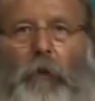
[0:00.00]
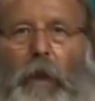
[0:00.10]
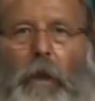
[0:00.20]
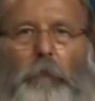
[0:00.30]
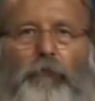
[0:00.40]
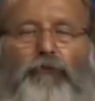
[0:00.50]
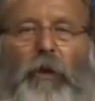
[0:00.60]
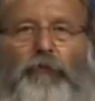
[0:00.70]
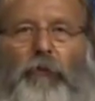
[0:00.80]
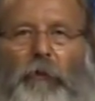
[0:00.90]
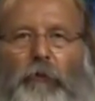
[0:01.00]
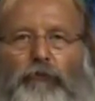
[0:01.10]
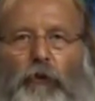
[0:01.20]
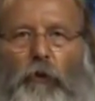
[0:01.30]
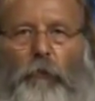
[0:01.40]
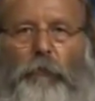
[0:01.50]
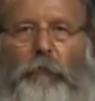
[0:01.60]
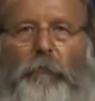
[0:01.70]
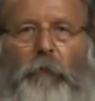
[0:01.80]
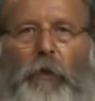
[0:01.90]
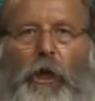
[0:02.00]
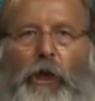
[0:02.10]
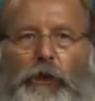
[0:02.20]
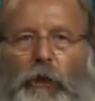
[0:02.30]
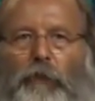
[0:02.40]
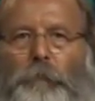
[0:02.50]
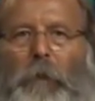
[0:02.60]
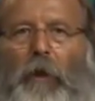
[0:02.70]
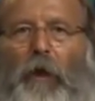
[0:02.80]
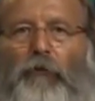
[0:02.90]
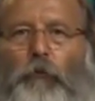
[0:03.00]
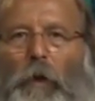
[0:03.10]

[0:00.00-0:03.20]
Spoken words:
He was teaching the truth. Just because